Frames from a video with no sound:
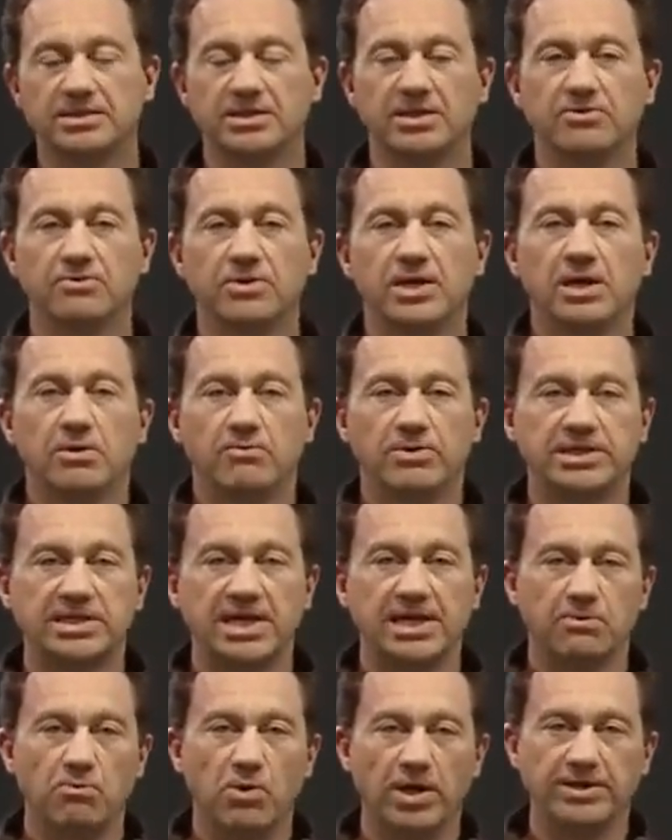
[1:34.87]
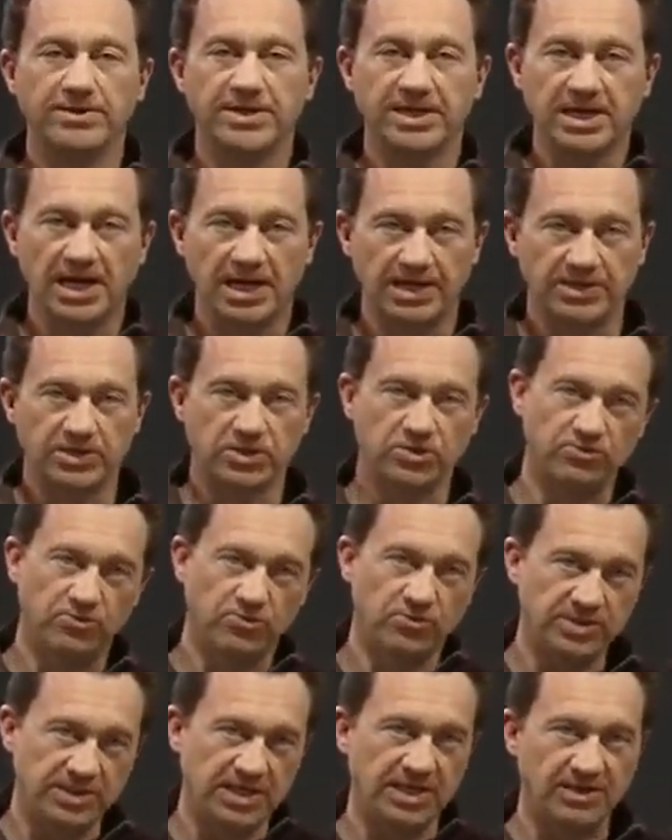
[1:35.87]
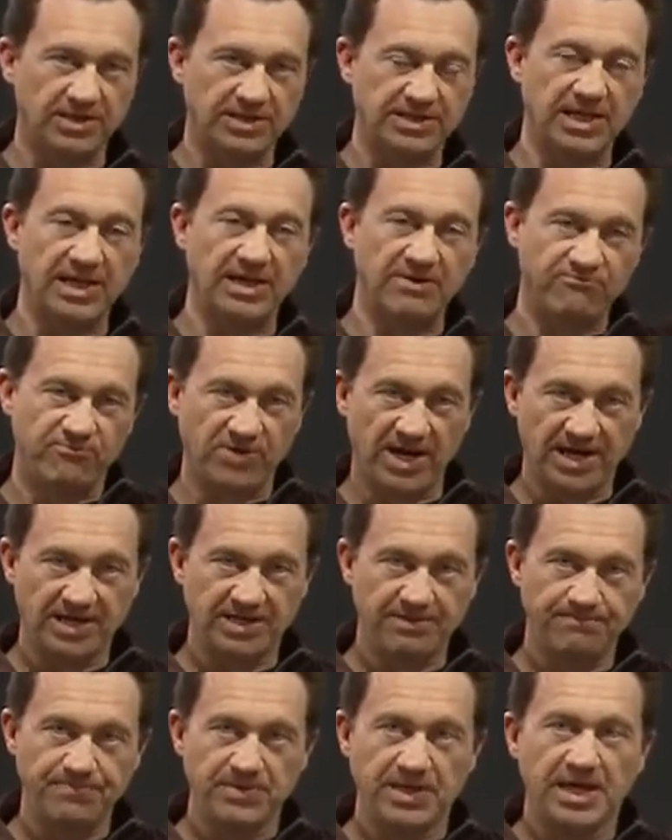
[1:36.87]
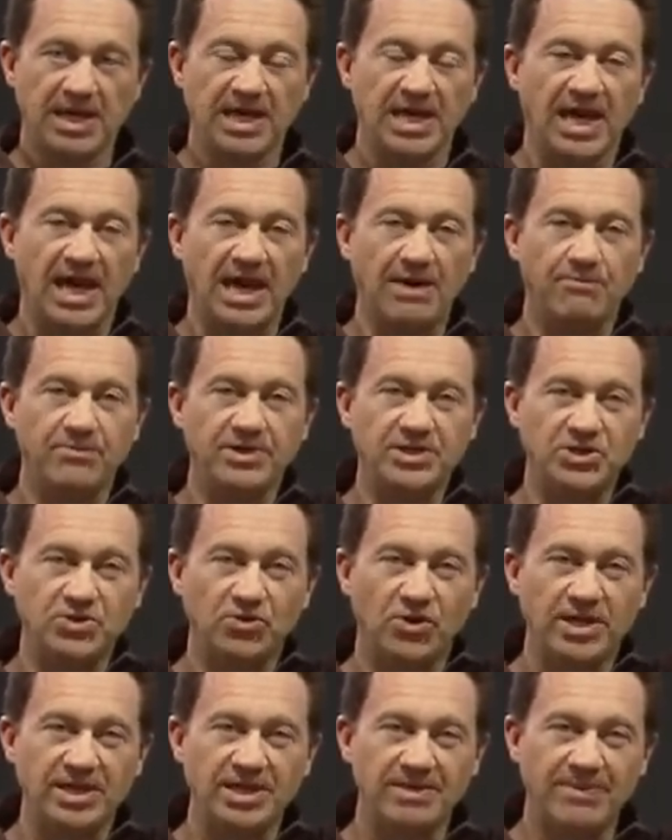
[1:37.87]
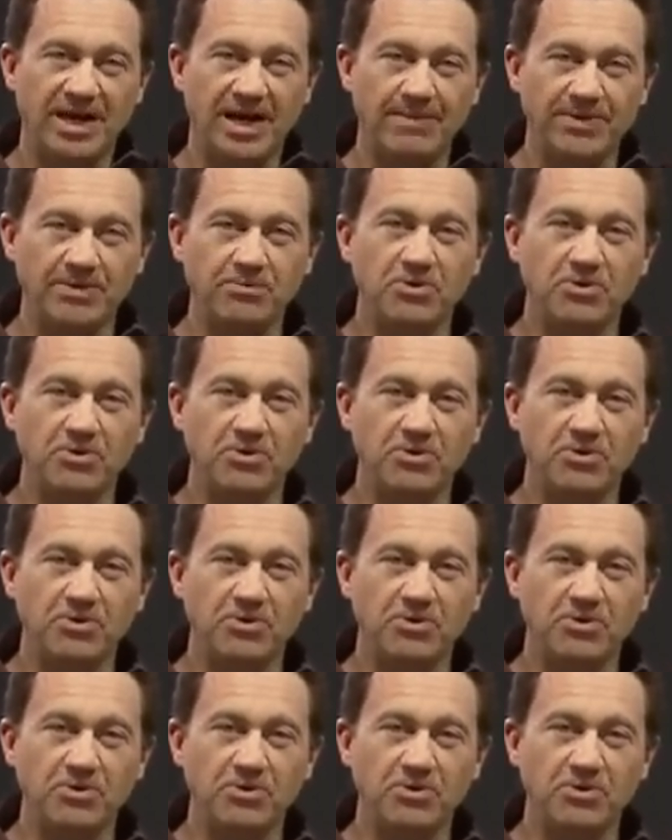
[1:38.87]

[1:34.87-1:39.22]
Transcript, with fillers: So we take one of the colored straws here, say in red, and we join them up.